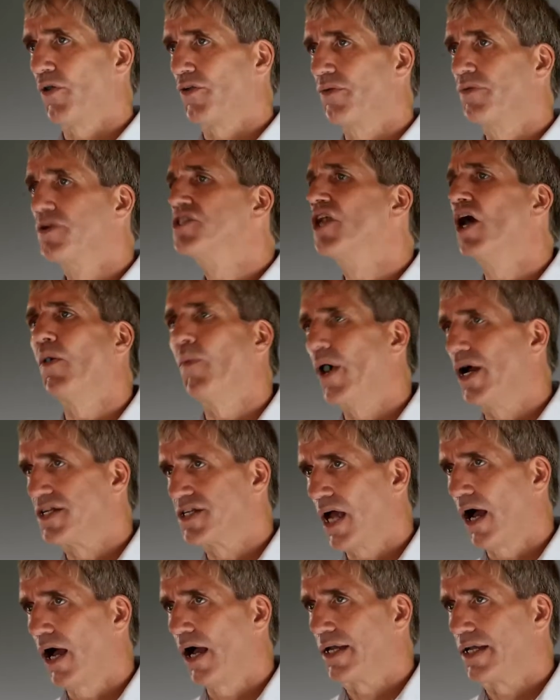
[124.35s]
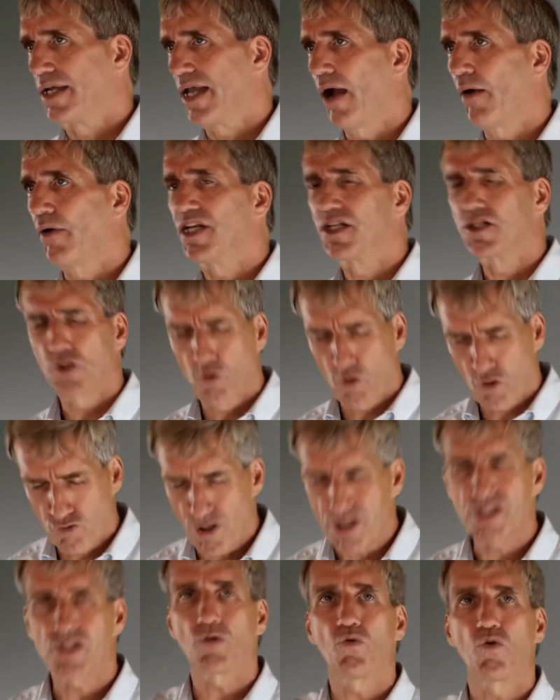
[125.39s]
There is nowhere to hide now. It is
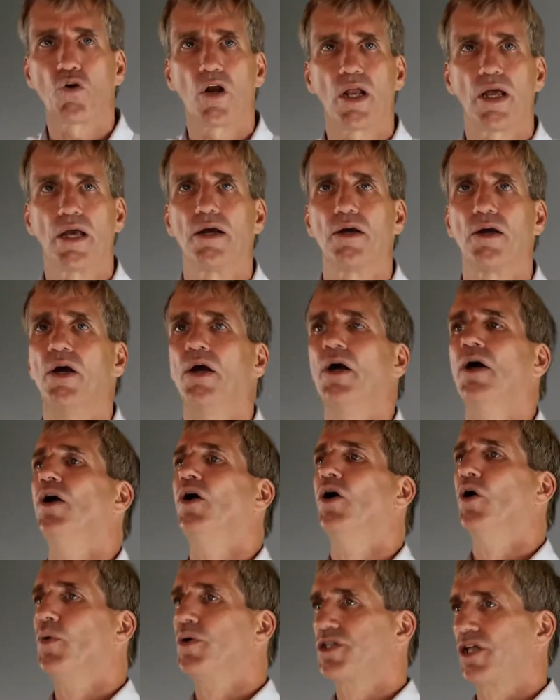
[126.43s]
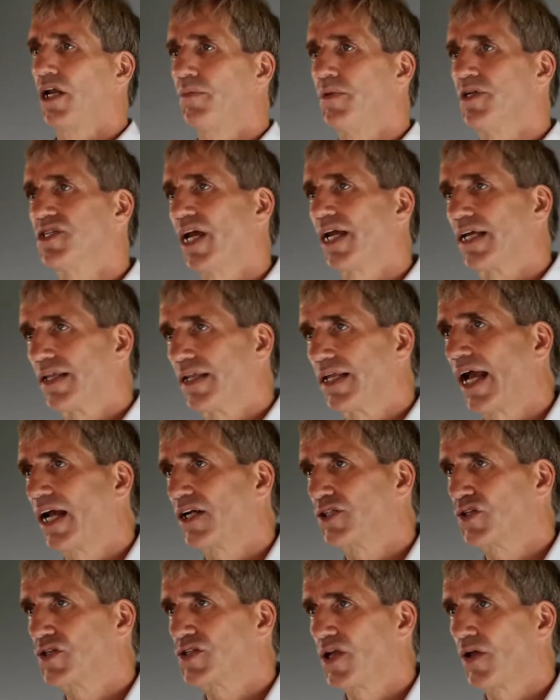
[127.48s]
crystal clear who is going to be taking the
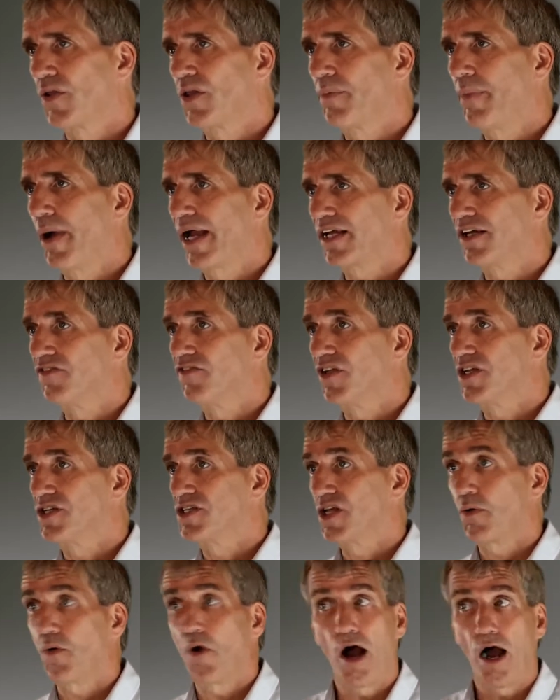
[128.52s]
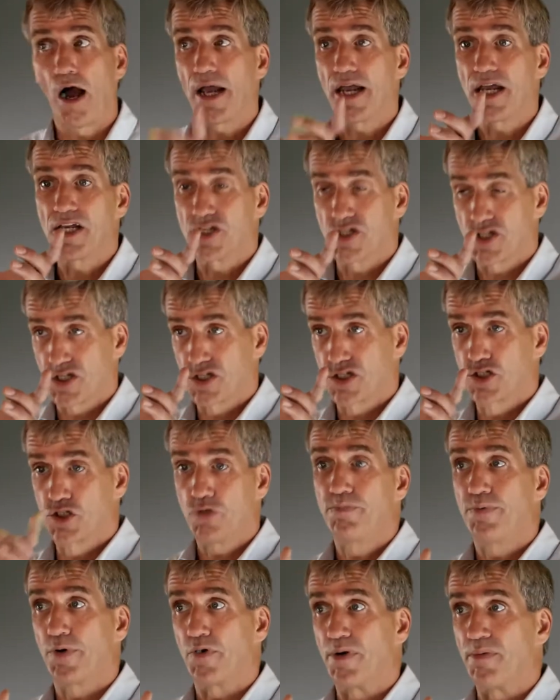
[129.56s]
actions on the back of this. So I is
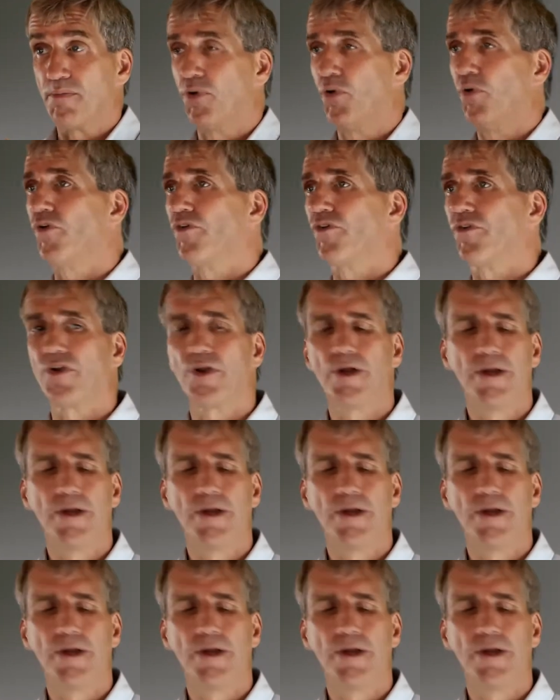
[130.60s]
super important.